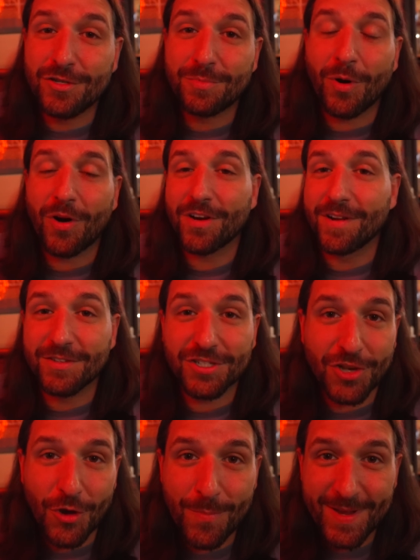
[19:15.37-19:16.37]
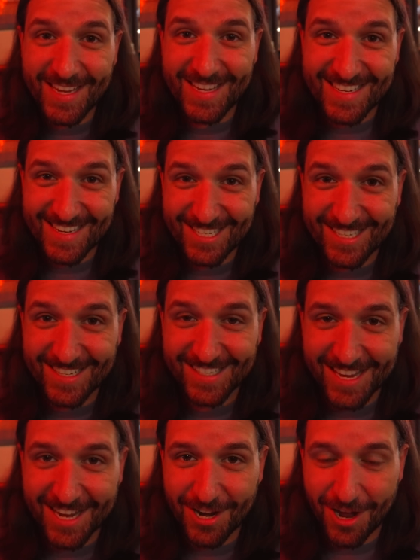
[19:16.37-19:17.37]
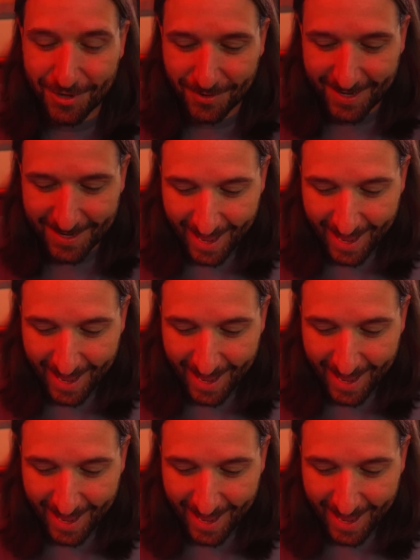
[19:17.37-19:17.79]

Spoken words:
part of so many dishes in Hungary,